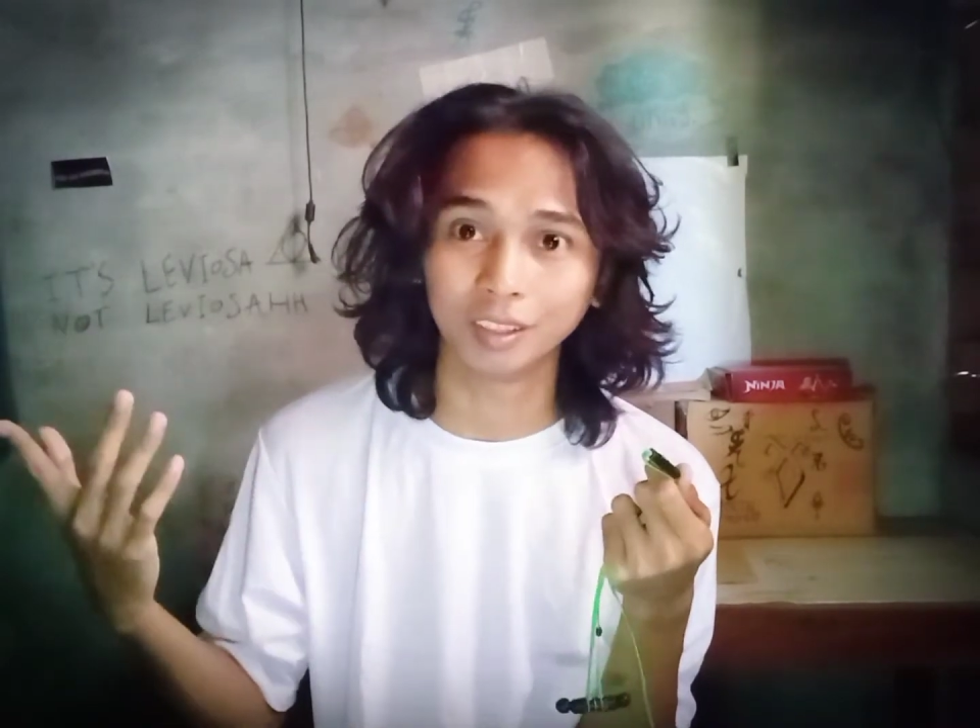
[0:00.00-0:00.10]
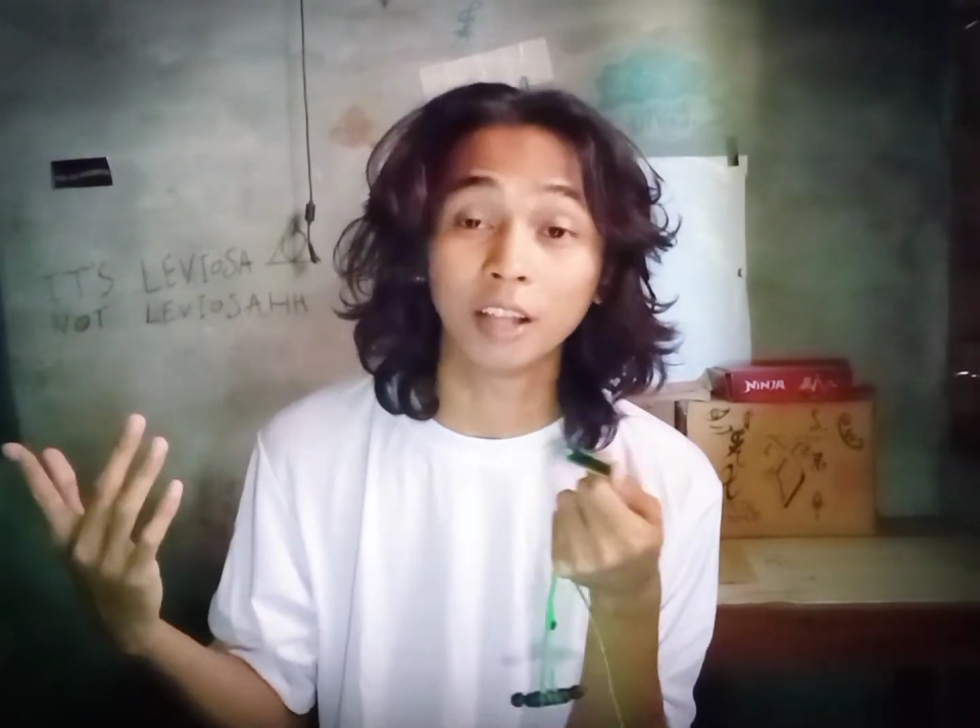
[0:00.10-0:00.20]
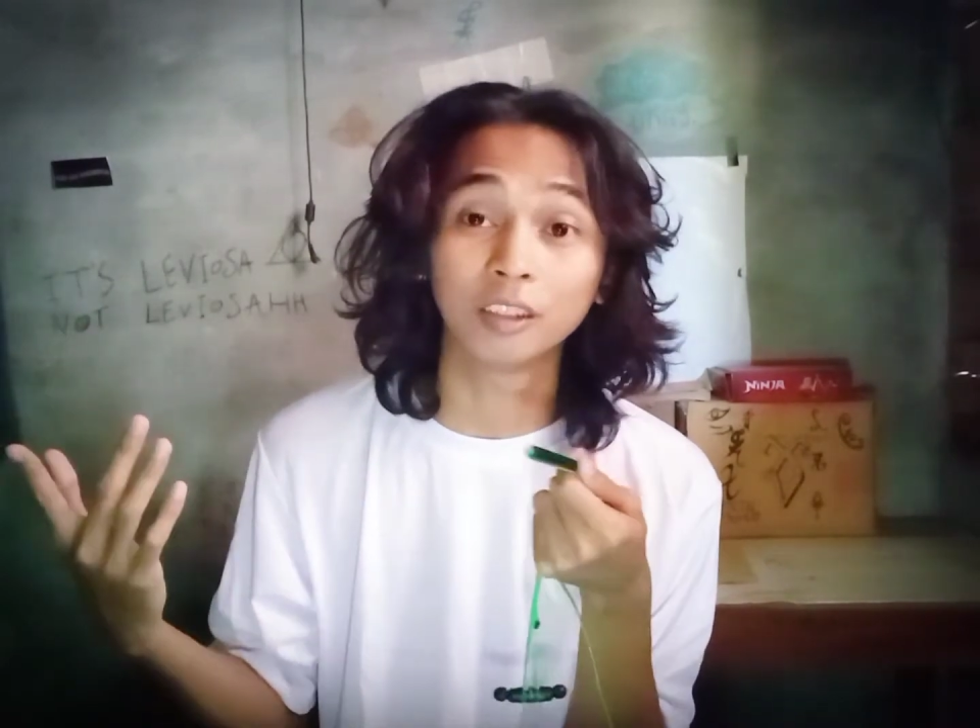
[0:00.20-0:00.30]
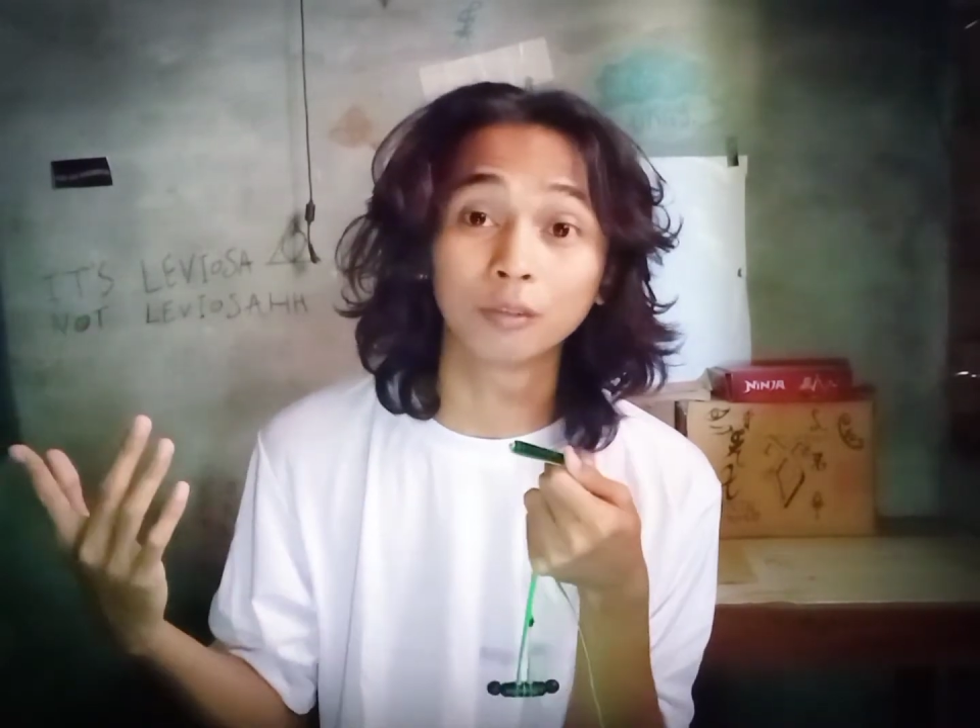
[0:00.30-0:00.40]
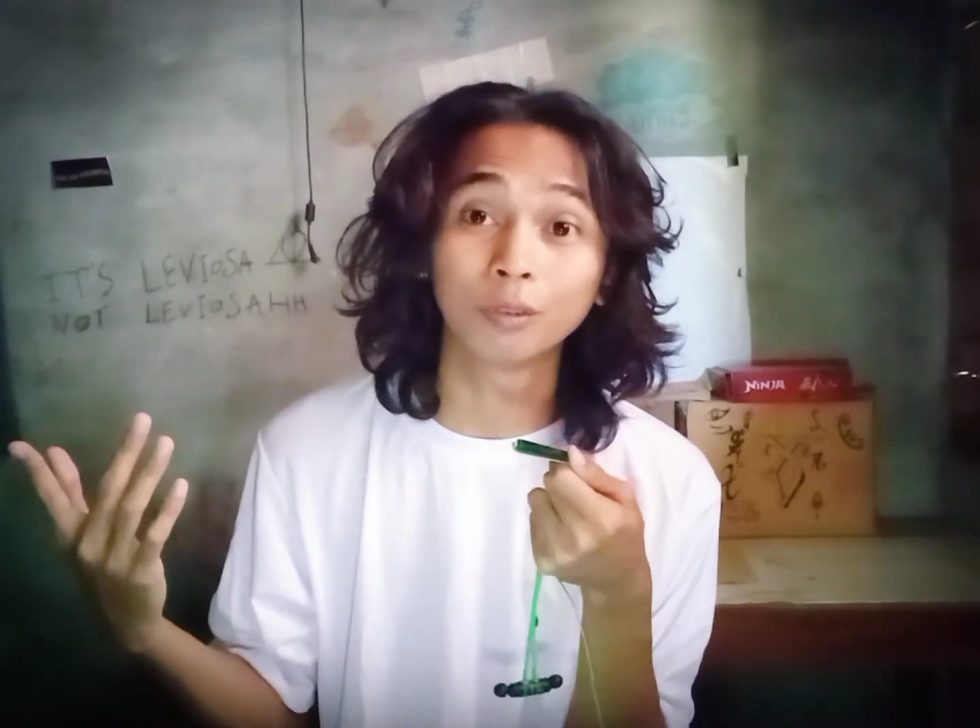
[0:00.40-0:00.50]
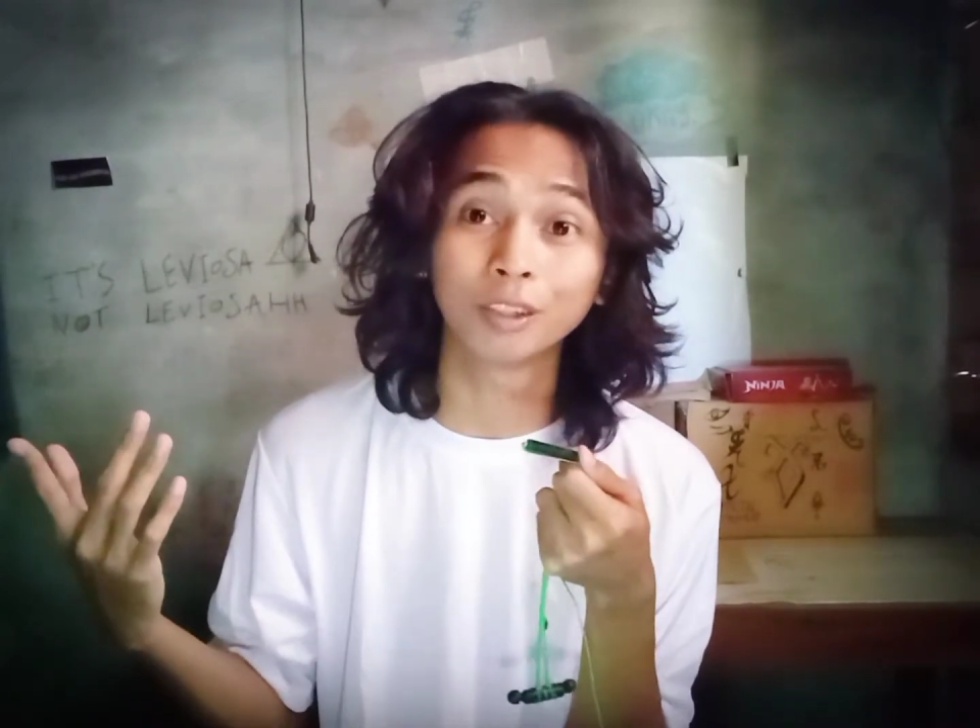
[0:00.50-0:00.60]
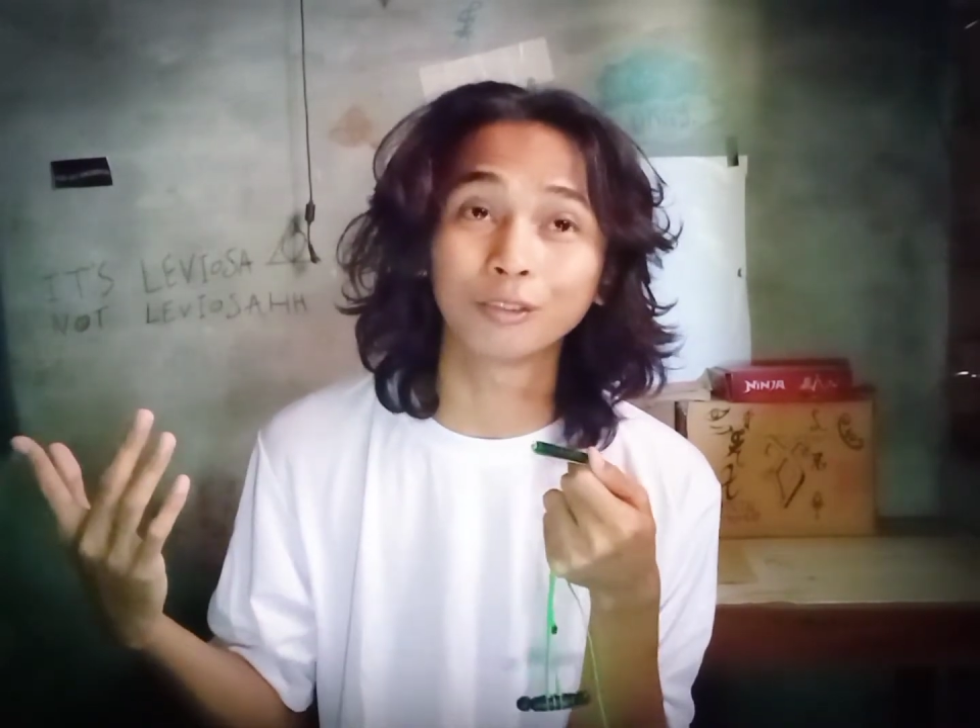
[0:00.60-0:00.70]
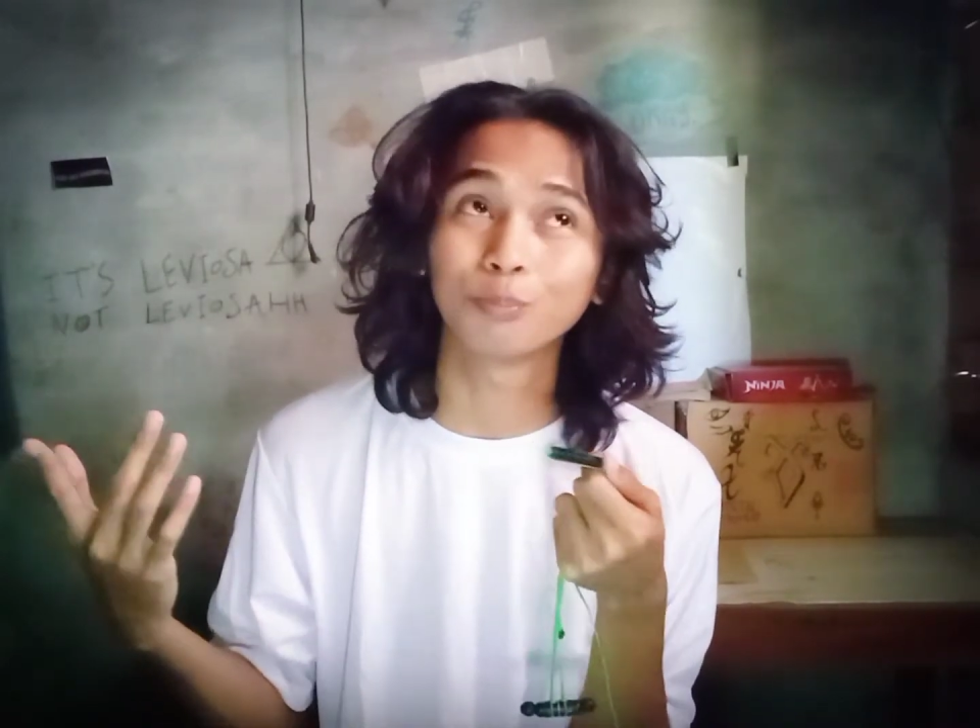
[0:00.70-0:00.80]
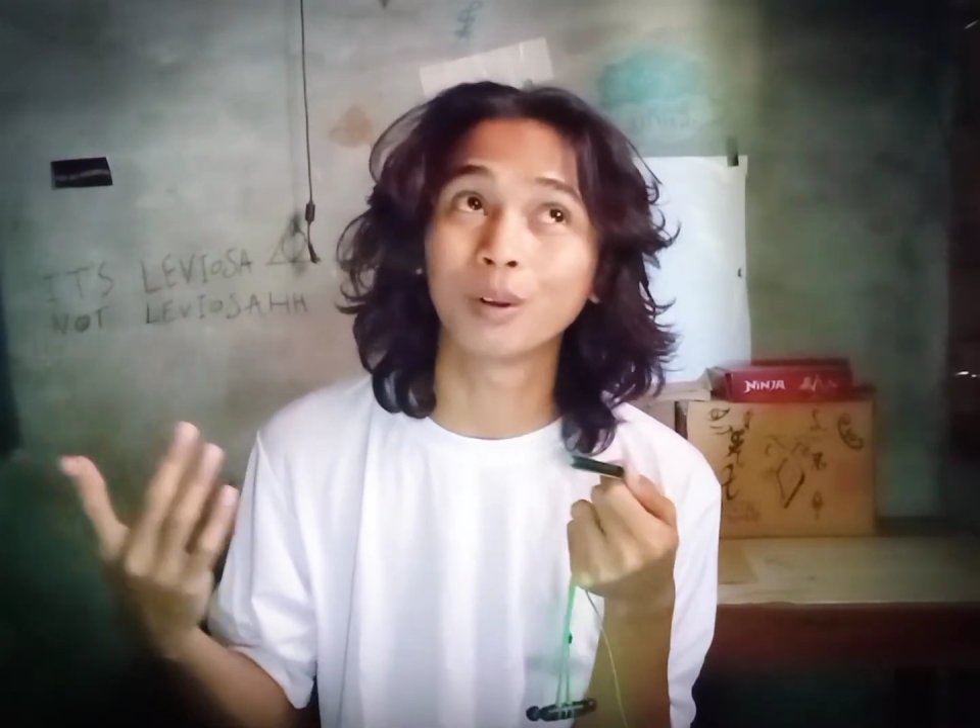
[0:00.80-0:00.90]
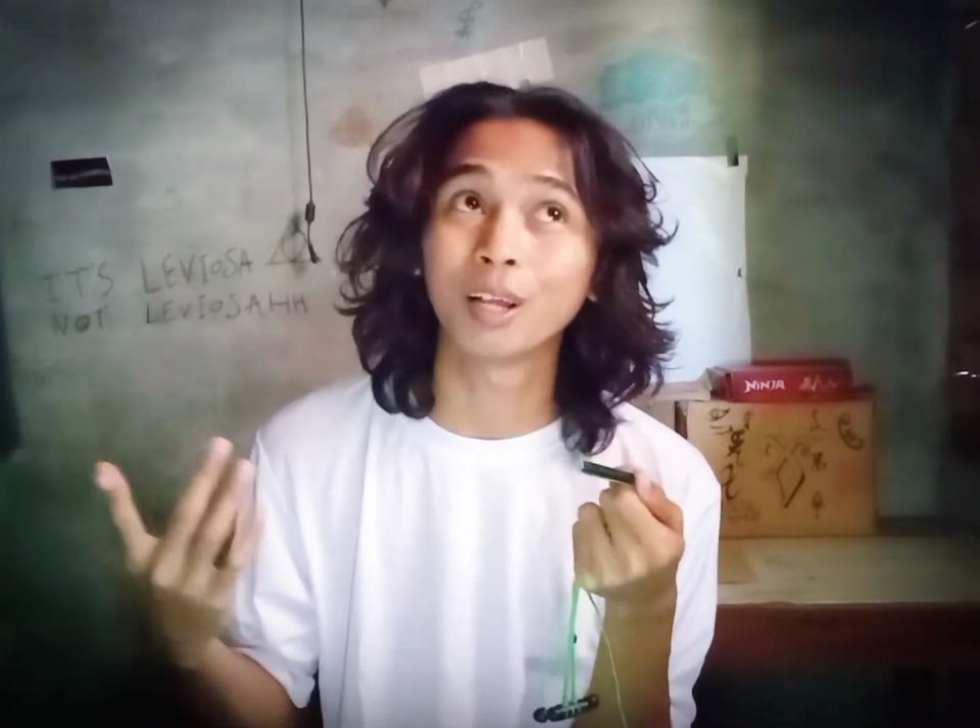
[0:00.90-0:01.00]
I just want
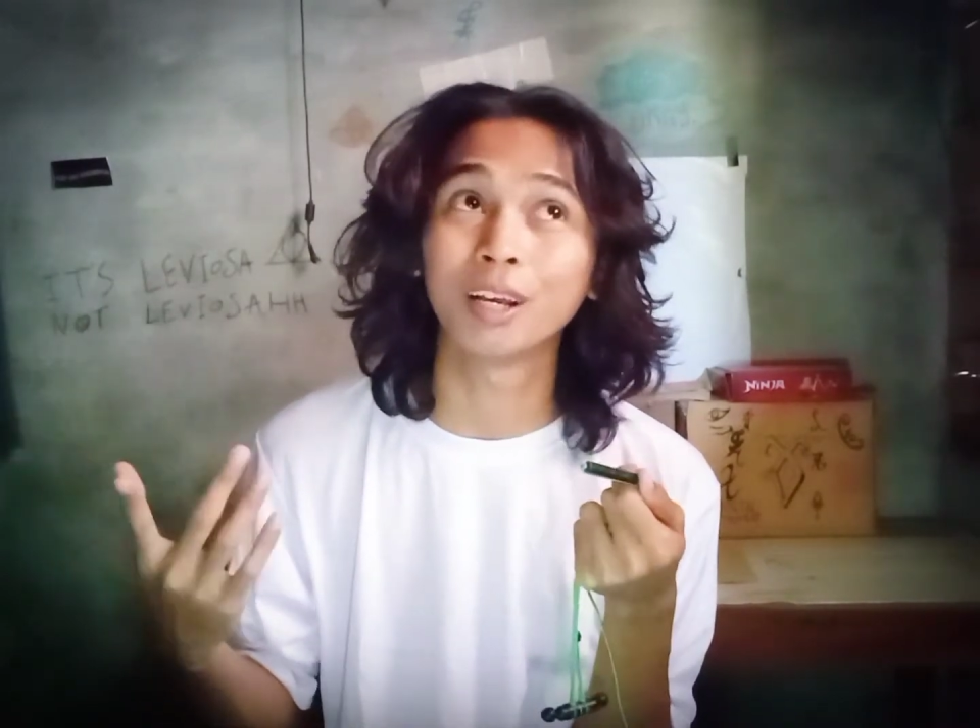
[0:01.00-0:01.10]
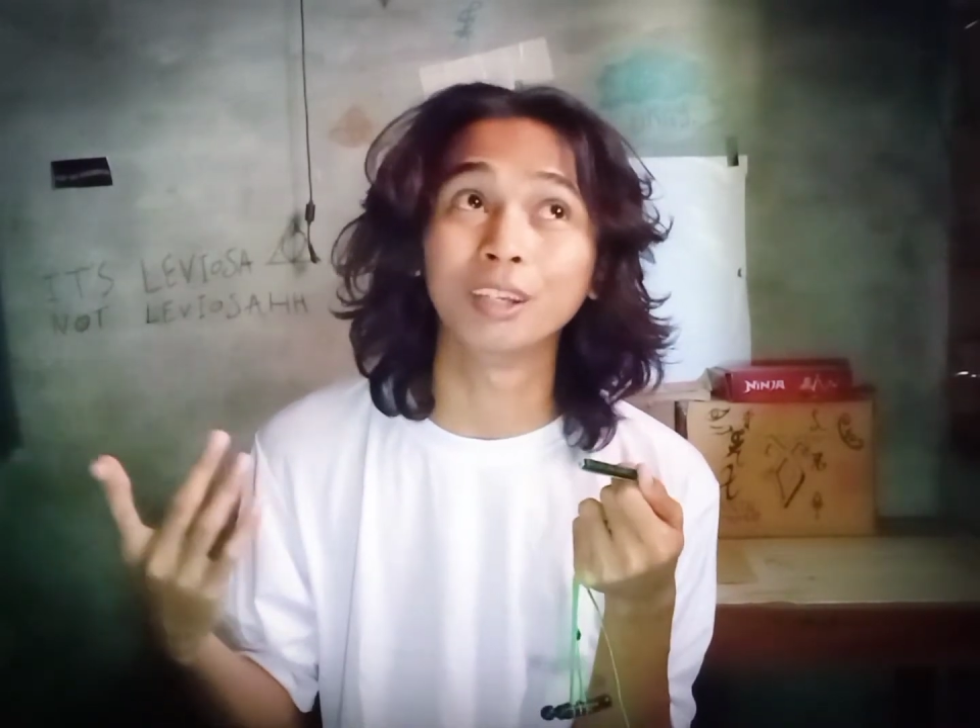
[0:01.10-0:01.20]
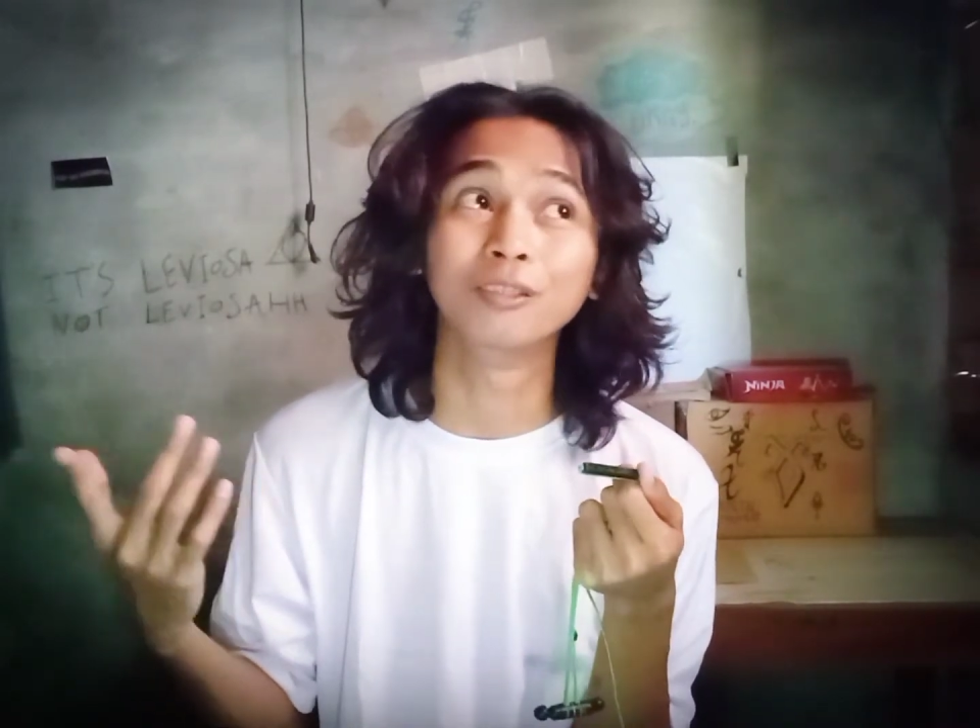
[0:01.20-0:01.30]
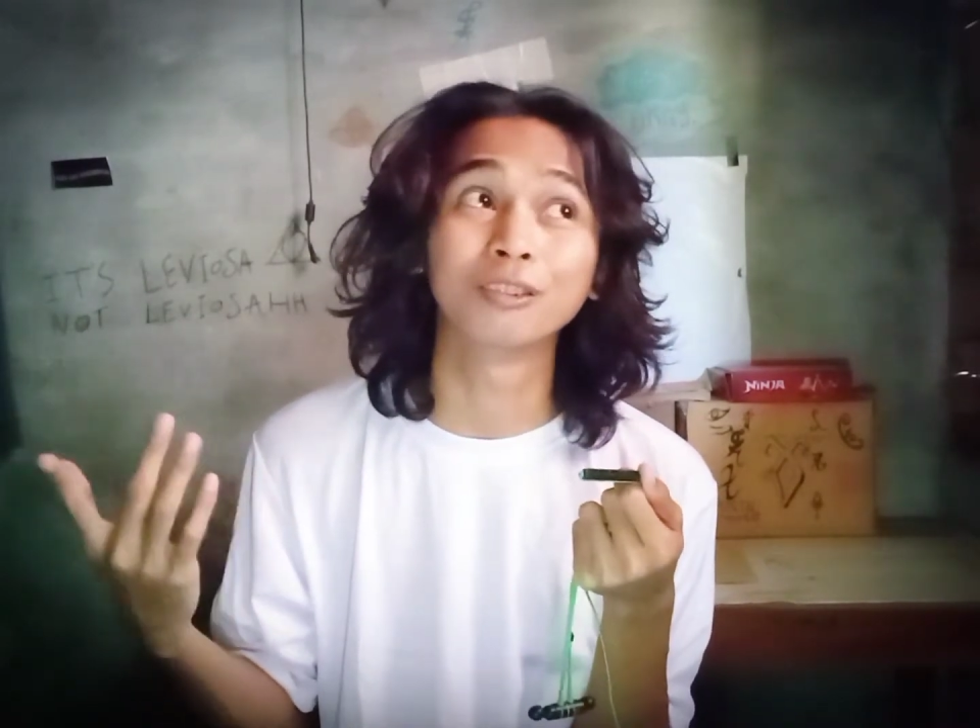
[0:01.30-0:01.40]
to play in